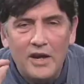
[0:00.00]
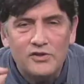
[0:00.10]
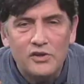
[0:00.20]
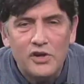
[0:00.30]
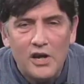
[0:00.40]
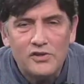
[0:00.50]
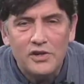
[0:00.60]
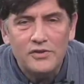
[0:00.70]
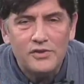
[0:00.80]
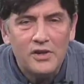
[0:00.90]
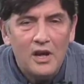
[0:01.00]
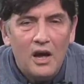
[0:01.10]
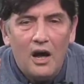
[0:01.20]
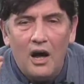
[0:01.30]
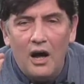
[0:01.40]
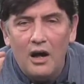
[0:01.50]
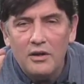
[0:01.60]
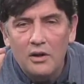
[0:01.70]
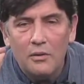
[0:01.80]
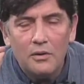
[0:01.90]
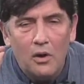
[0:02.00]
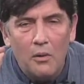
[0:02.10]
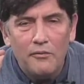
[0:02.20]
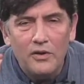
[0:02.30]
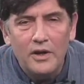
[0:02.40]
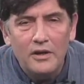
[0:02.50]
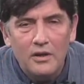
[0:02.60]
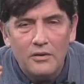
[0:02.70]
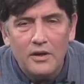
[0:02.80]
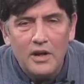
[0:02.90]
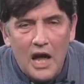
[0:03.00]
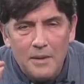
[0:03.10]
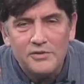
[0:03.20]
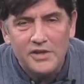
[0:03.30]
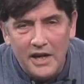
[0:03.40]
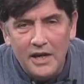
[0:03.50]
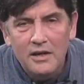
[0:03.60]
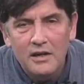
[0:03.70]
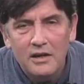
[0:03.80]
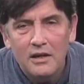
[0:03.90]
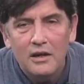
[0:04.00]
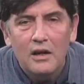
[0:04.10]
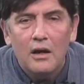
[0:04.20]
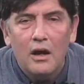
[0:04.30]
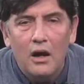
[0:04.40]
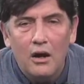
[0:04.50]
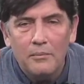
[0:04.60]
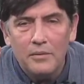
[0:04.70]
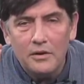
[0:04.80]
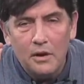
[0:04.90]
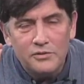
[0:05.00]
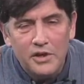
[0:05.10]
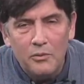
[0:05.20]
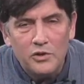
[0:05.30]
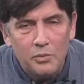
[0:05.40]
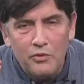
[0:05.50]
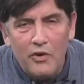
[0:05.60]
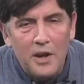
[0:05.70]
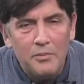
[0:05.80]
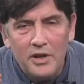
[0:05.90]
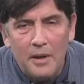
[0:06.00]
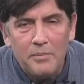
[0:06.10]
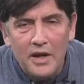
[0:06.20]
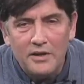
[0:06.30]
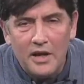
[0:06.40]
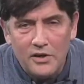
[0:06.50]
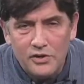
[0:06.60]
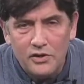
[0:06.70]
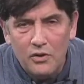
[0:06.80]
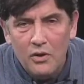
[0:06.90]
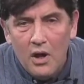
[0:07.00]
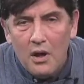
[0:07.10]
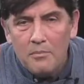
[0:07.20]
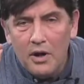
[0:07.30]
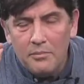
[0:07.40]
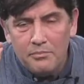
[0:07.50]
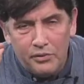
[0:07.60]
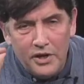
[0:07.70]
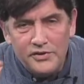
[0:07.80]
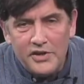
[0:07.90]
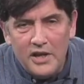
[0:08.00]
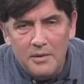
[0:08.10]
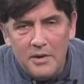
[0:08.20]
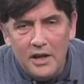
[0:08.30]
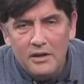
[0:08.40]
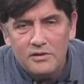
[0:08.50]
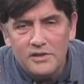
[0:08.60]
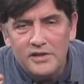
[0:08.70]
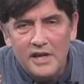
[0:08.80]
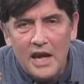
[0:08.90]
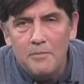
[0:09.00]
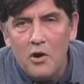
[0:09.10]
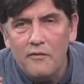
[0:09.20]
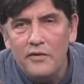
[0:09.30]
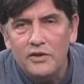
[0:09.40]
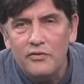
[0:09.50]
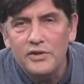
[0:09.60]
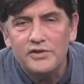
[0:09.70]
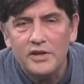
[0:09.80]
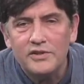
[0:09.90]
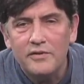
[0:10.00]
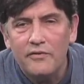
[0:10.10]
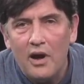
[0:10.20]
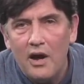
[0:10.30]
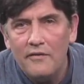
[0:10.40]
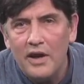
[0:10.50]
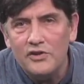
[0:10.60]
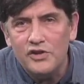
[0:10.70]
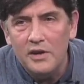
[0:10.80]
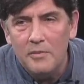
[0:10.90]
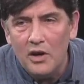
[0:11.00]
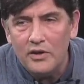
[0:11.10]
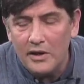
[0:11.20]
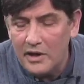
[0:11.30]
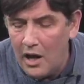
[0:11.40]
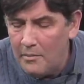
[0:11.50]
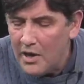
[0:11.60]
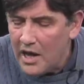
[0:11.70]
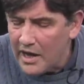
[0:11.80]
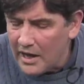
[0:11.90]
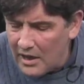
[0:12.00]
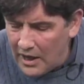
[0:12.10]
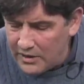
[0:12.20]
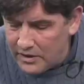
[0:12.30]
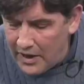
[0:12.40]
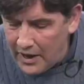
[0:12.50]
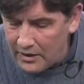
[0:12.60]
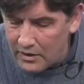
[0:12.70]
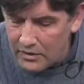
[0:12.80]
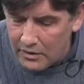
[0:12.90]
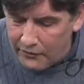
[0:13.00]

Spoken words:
suggestions, you know, hopefully, you know, they're not obscene, but obscene ones we read but not paid attention to. But please send them in to tamurphy365@gmail.com. And I'd like to thank the